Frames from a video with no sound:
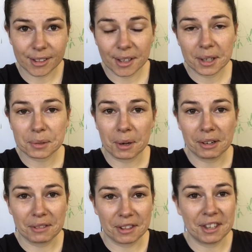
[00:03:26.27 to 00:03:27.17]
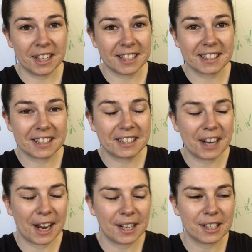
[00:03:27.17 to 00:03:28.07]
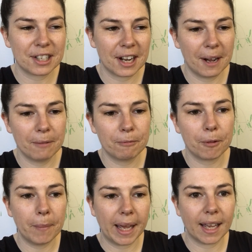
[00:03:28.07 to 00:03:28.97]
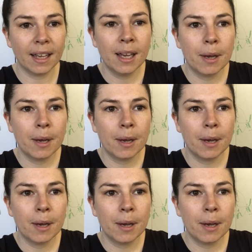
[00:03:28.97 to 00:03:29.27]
So that's one of the things that changed for me.